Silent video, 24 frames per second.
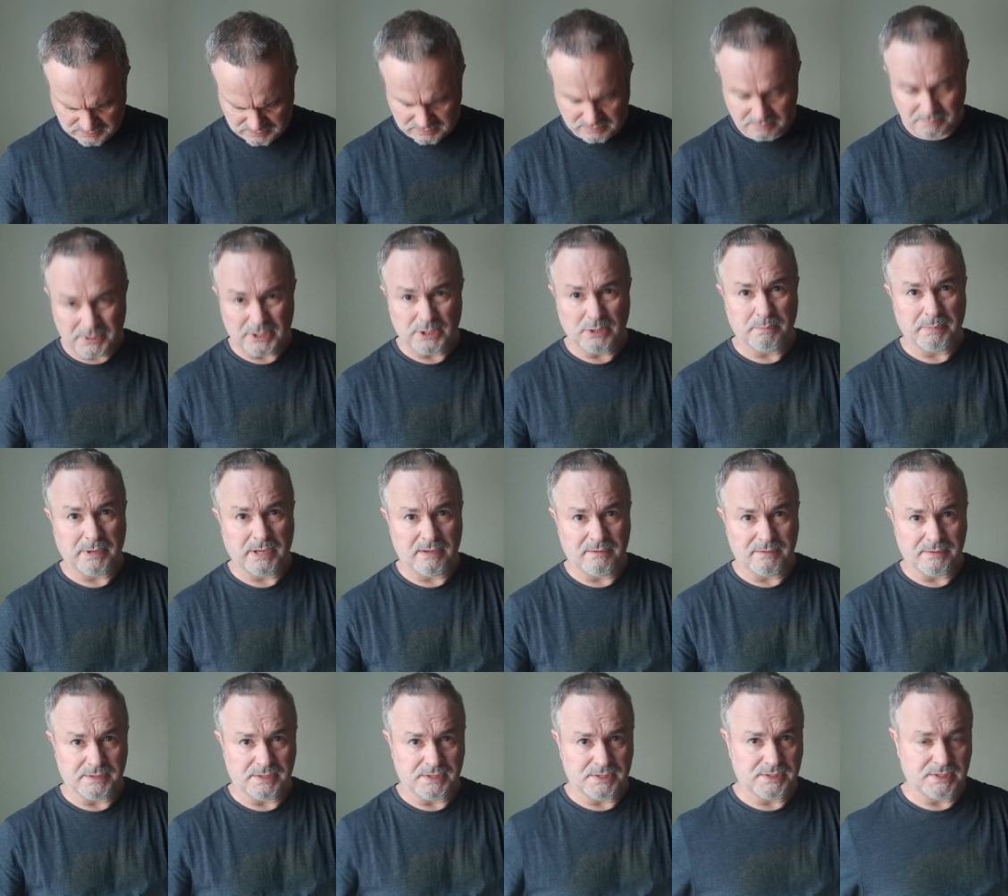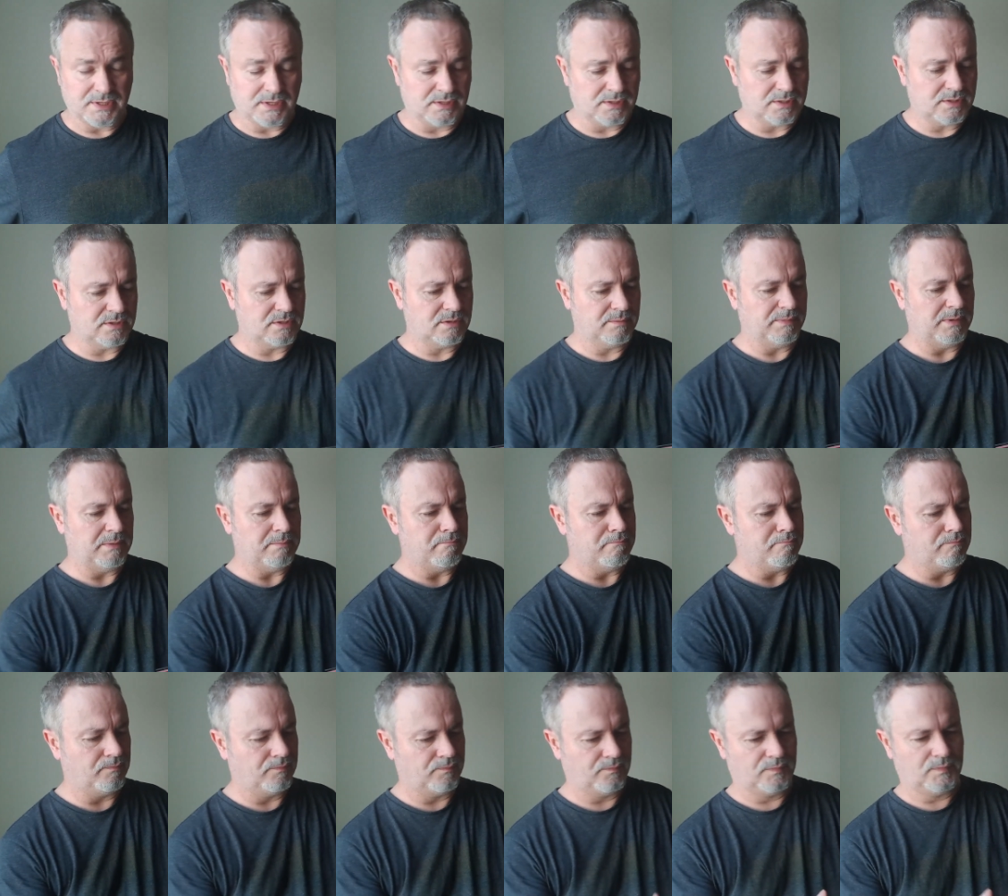The money you pay for these things should
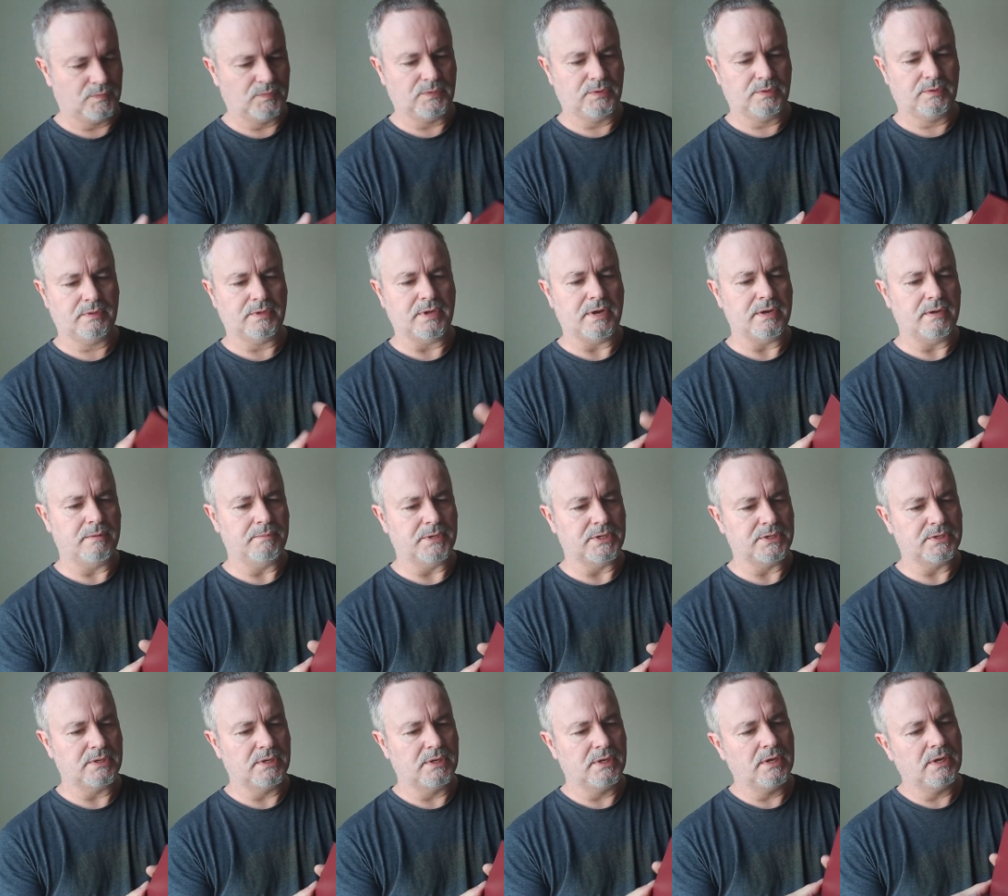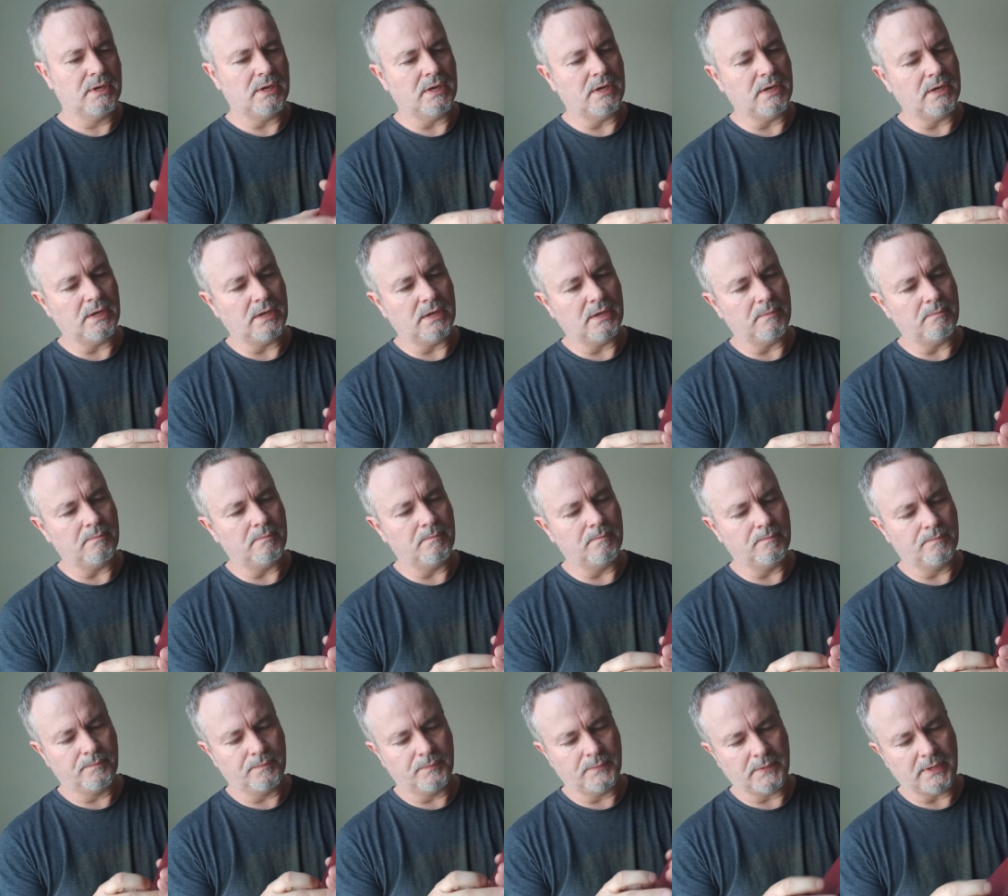be diamond,
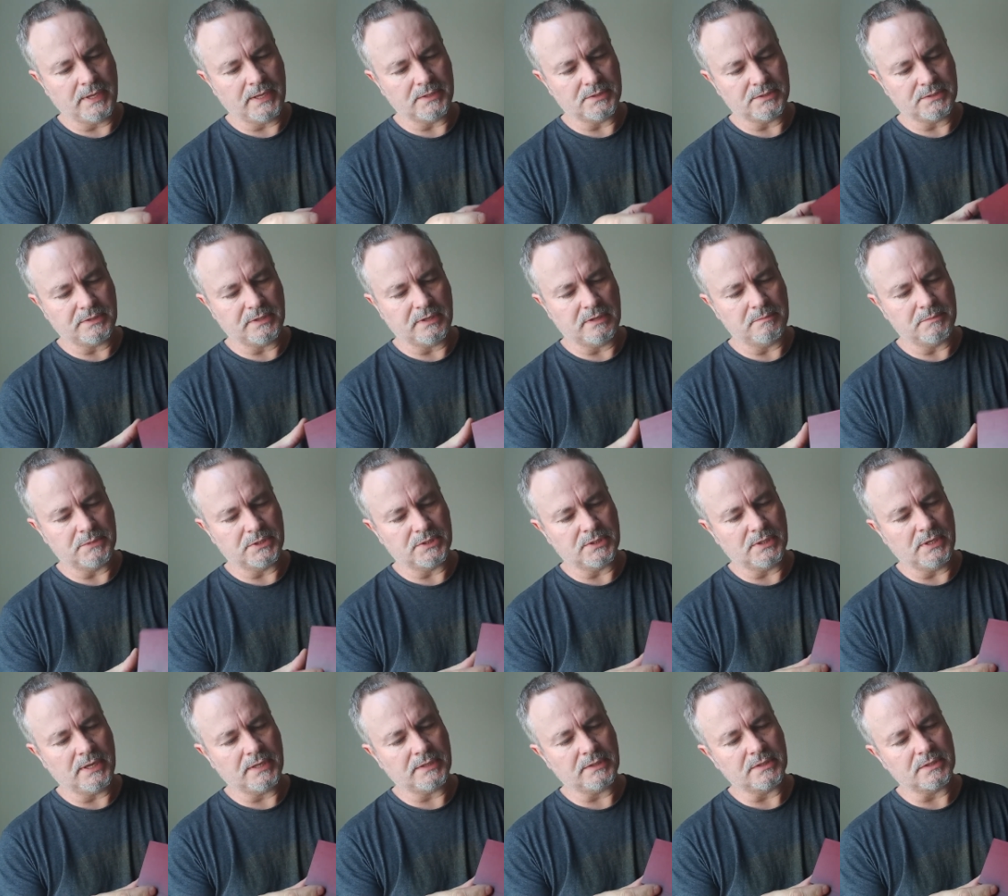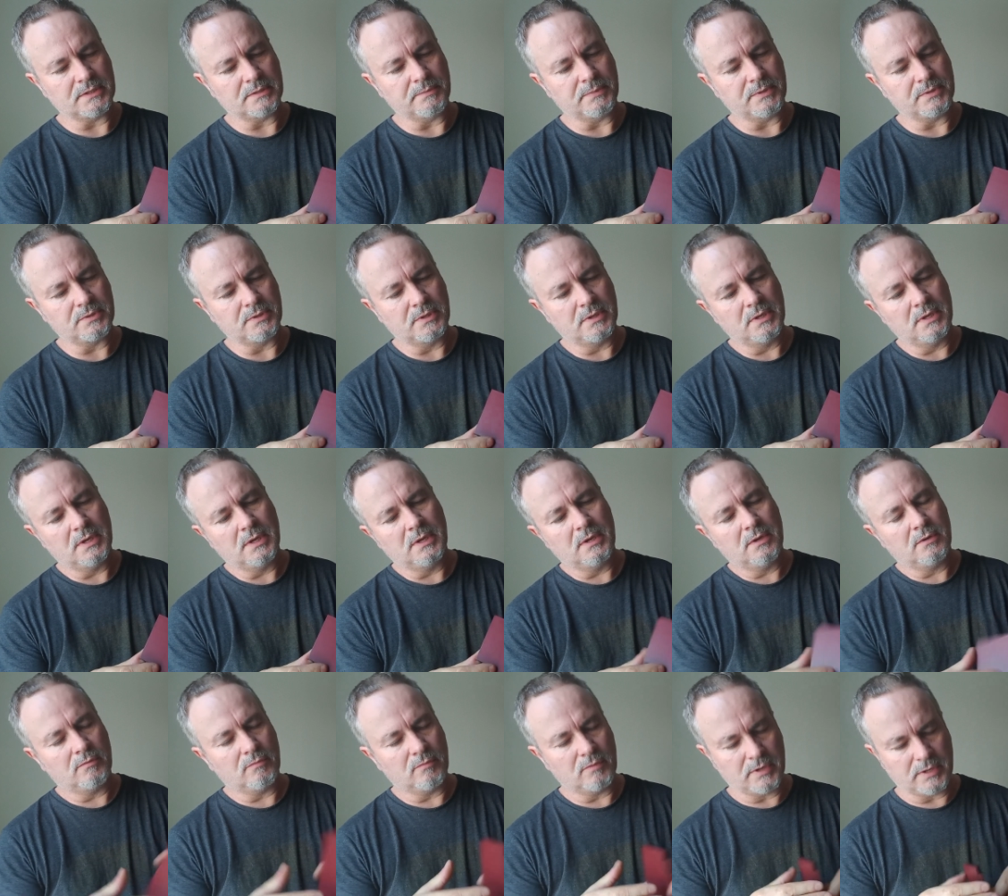hence diamond select, I suppose.
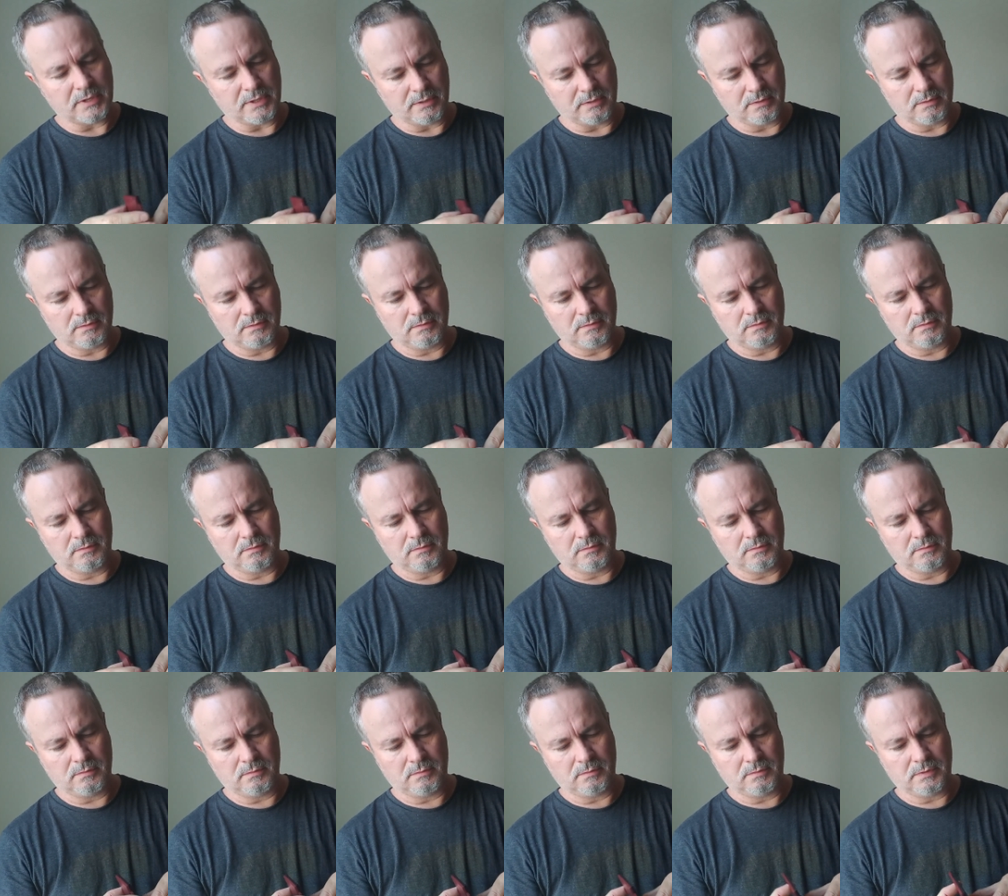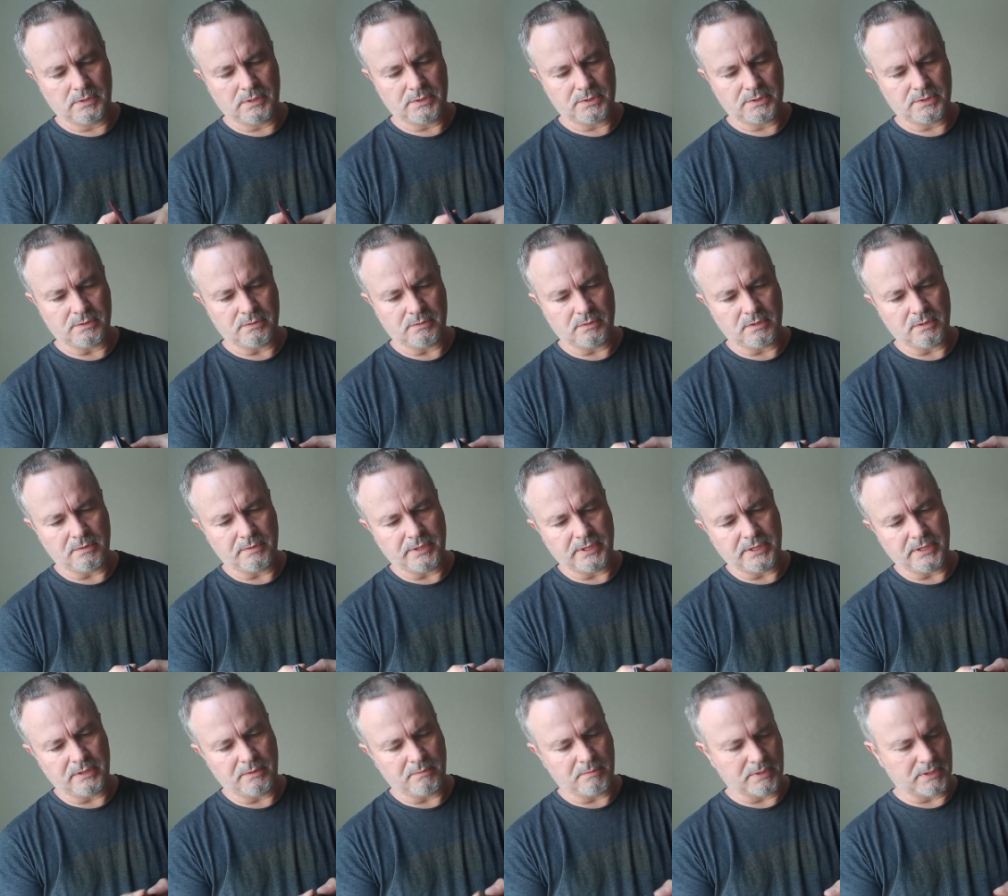Right, that's not going
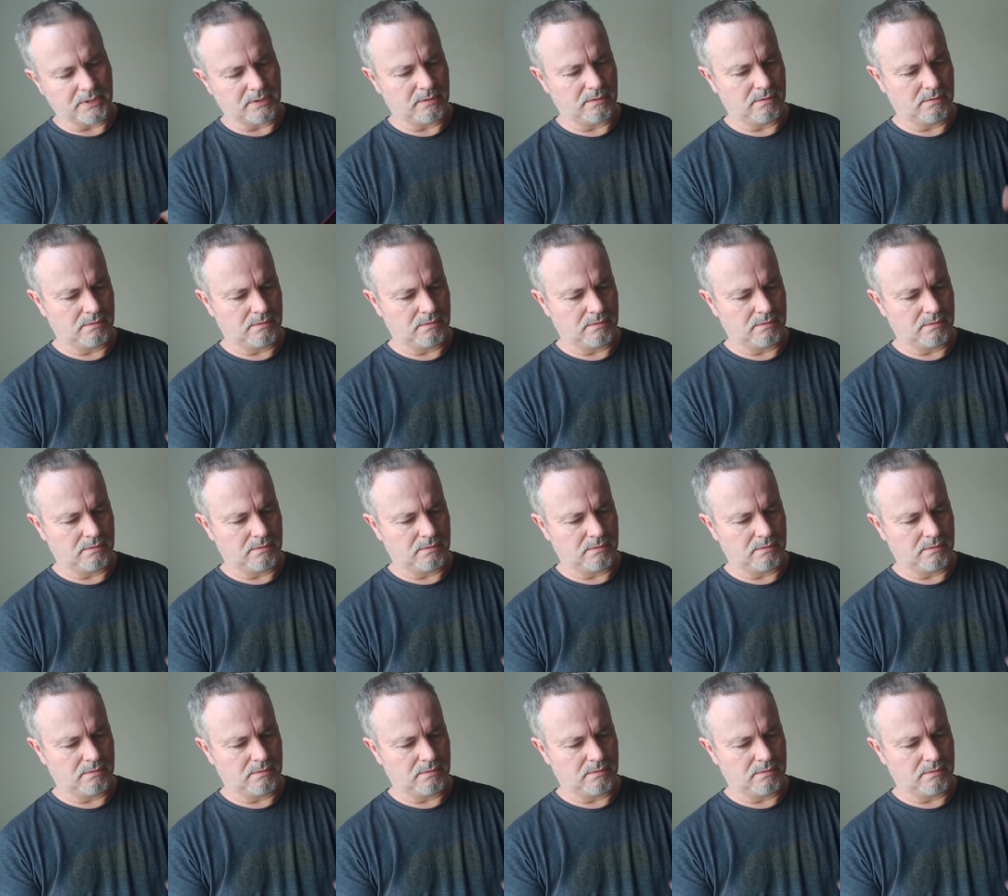anywhere.